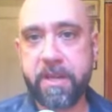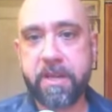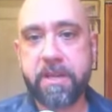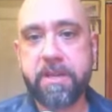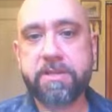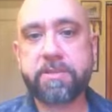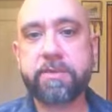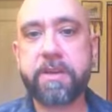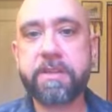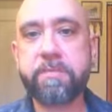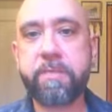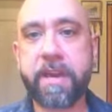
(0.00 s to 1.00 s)
So,
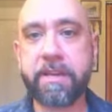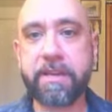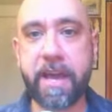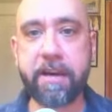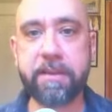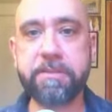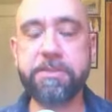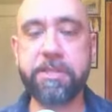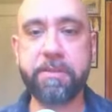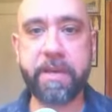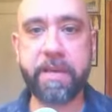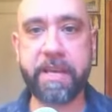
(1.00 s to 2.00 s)
thus, by analogy
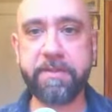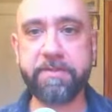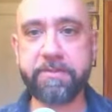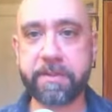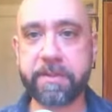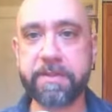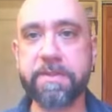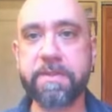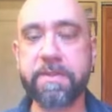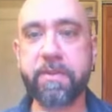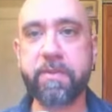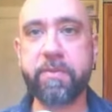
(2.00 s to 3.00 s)
and by
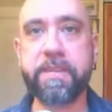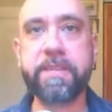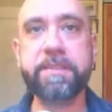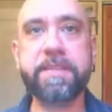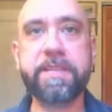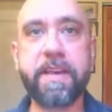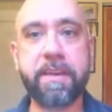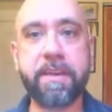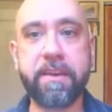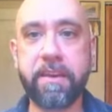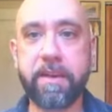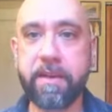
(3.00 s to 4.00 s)
inference, we can
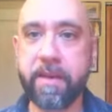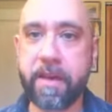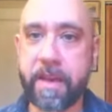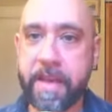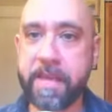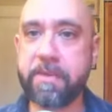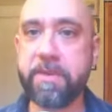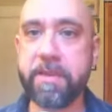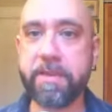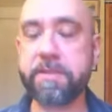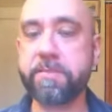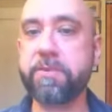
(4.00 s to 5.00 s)
say
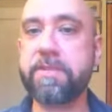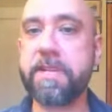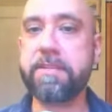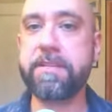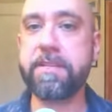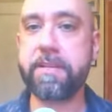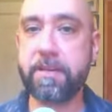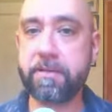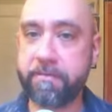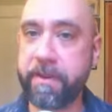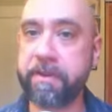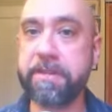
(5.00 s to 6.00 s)
Amy is presenting a
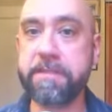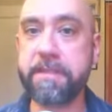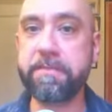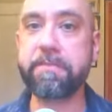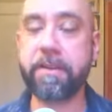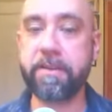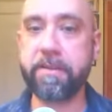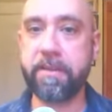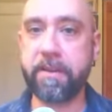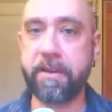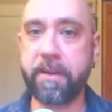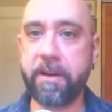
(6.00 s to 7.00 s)
very different
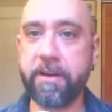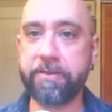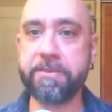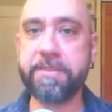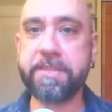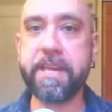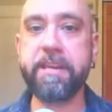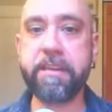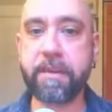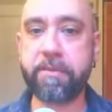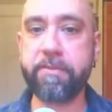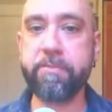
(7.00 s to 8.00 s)

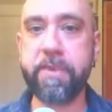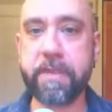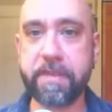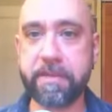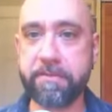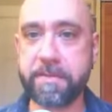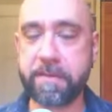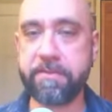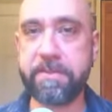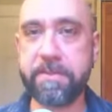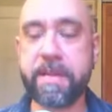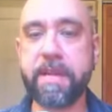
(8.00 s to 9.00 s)
understanding of the meaning of
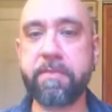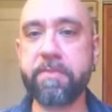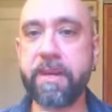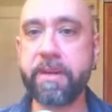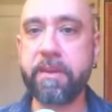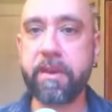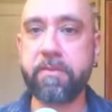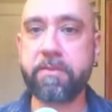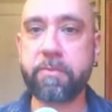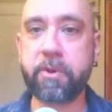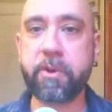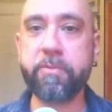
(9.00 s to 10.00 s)
David's name. That
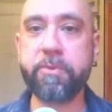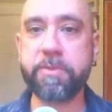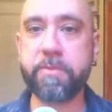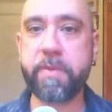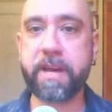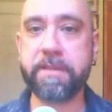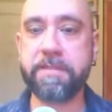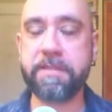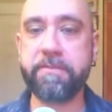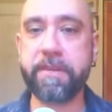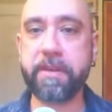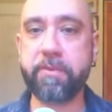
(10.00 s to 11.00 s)
from her
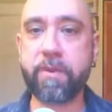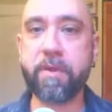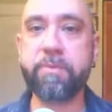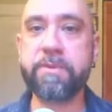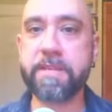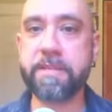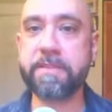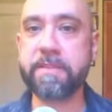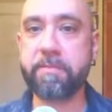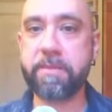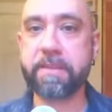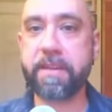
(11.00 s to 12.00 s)
perspective, it represents
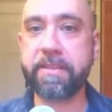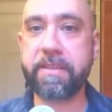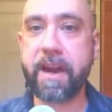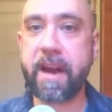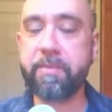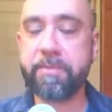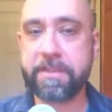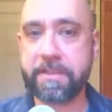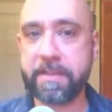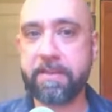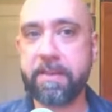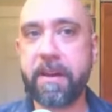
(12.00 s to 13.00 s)
something like the
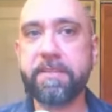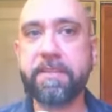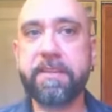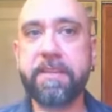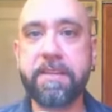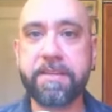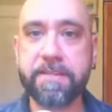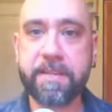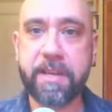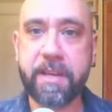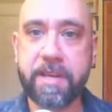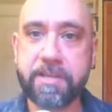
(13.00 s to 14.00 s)
opposite. Not that he is
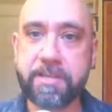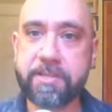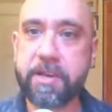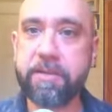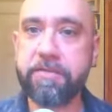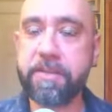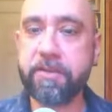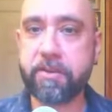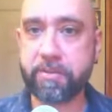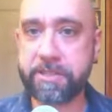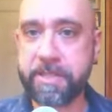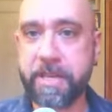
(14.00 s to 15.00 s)
stuffy or
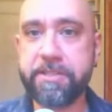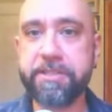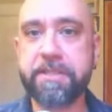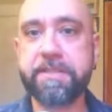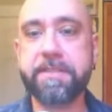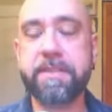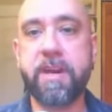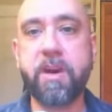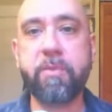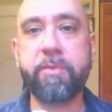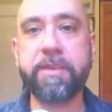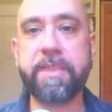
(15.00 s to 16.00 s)
pretentious,
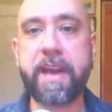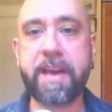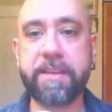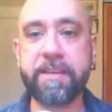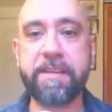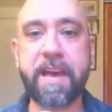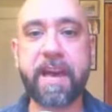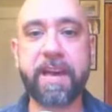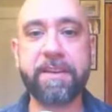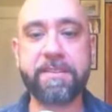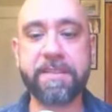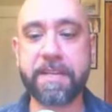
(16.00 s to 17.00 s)
but that he
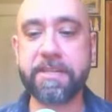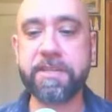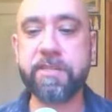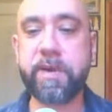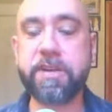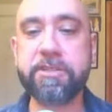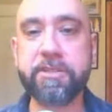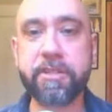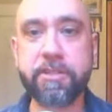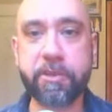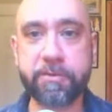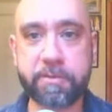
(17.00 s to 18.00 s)
has an especially
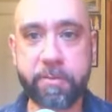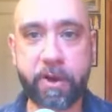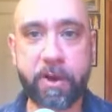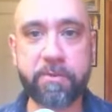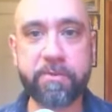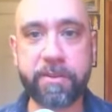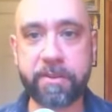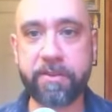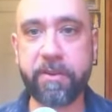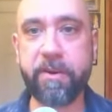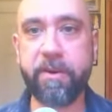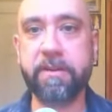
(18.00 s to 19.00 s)
close bond with the
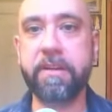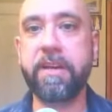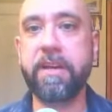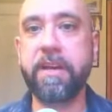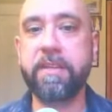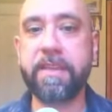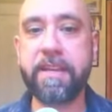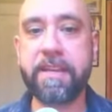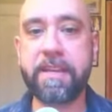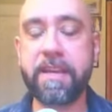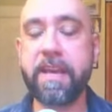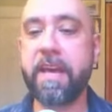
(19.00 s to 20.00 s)
dog, that
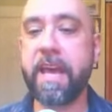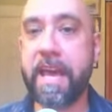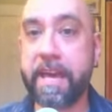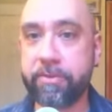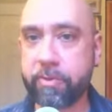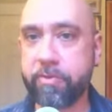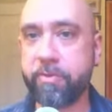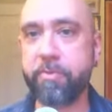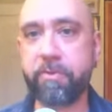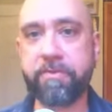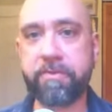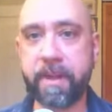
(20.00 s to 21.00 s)
he
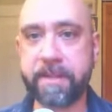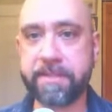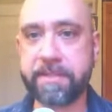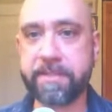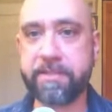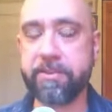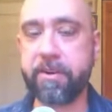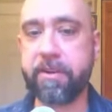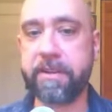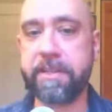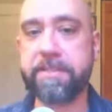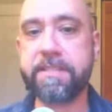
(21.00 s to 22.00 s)
anthropomorphizes the
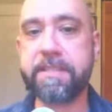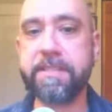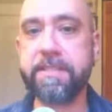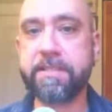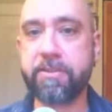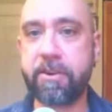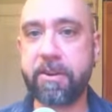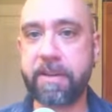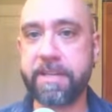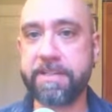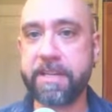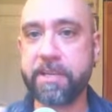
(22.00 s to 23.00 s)
dog and sees the dog
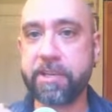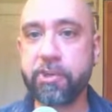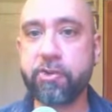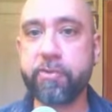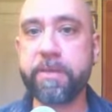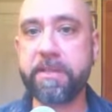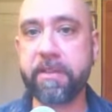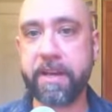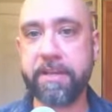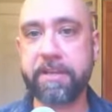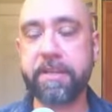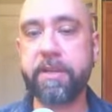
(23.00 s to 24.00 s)
as a human
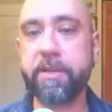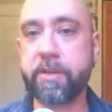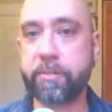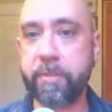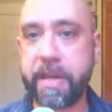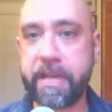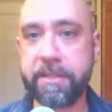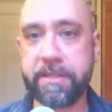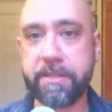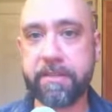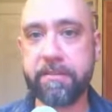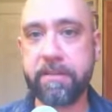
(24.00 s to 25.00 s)
like companion.